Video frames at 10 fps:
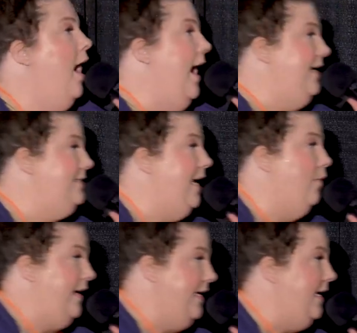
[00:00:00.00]
I say
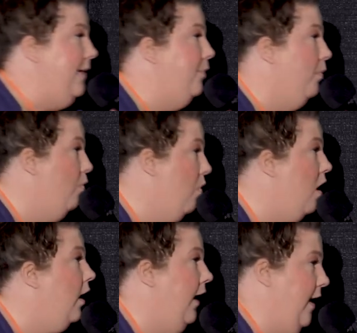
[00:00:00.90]
we keep them
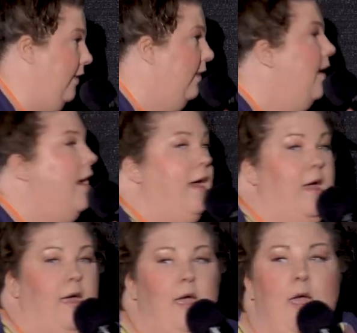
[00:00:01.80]
working,
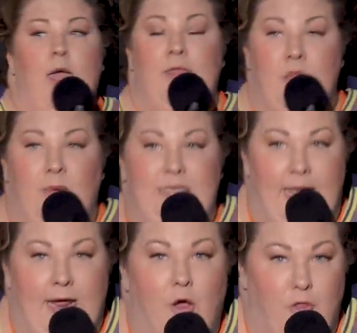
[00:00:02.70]
and then we
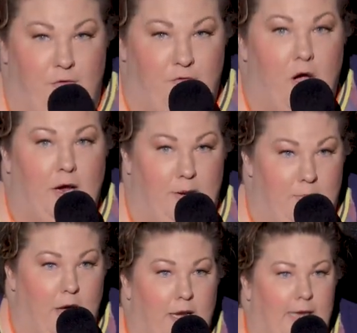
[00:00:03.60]
take all their fucking
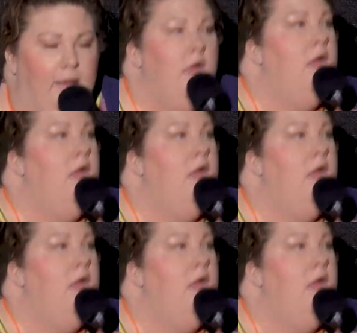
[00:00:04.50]
money.